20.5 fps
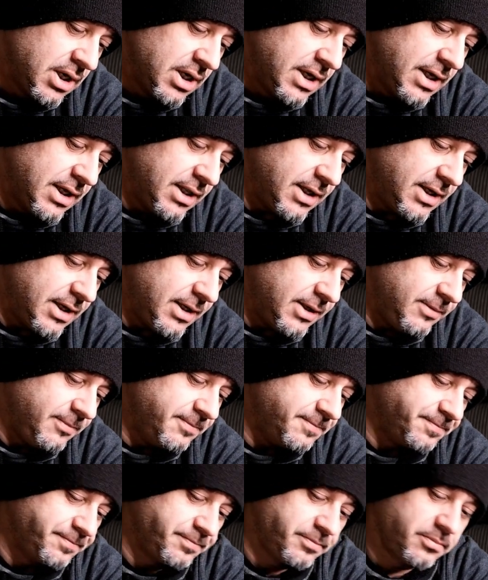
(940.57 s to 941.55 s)
And then
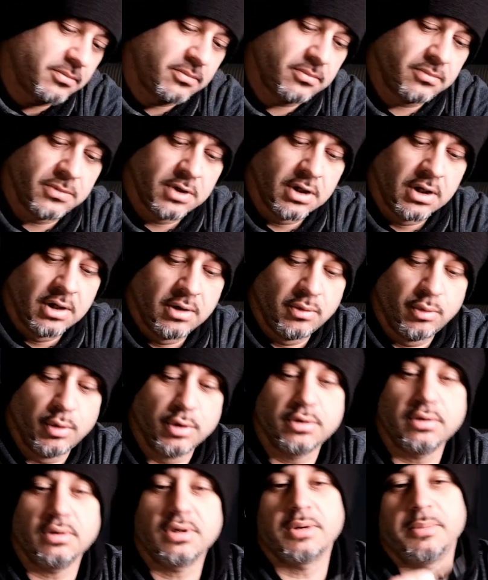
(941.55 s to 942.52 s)
we
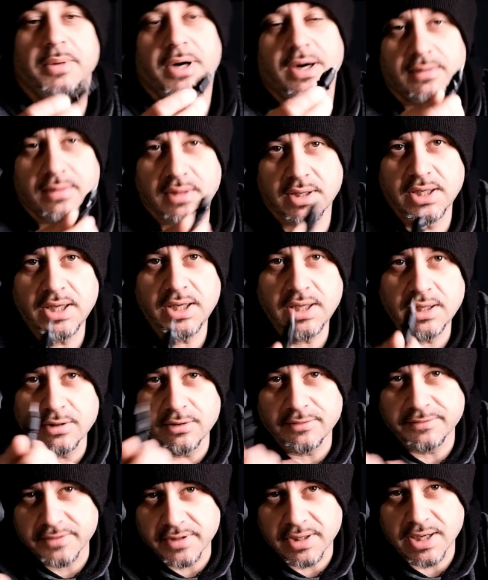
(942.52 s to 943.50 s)
talk about the king
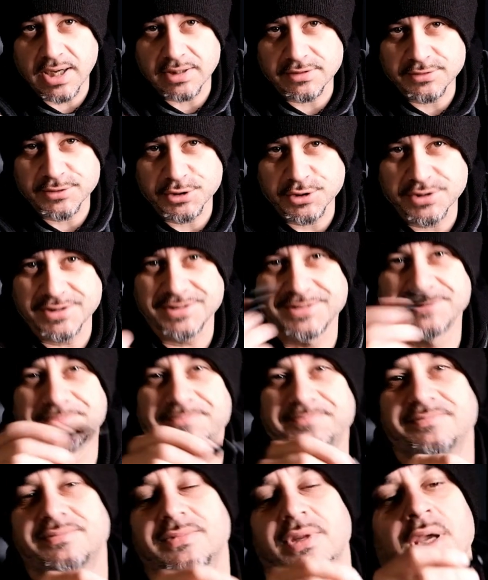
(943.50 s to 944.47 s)
of the cartridges,
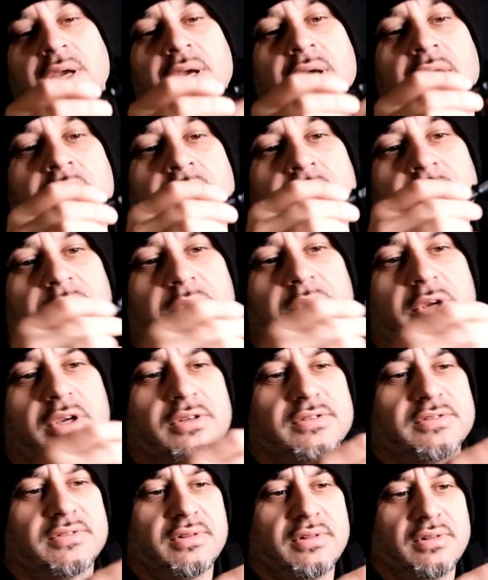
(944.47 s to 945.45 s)

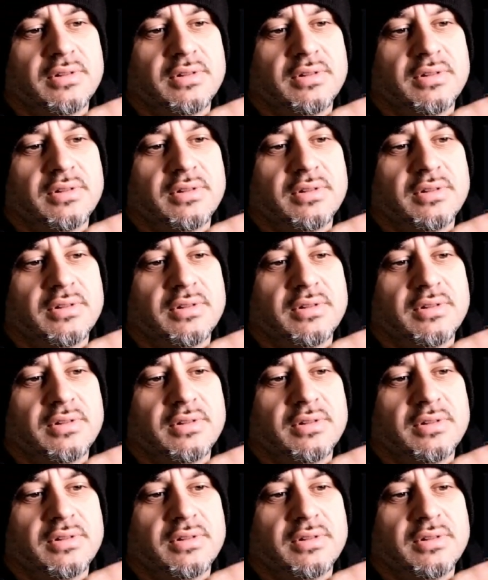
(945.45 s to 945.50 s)
because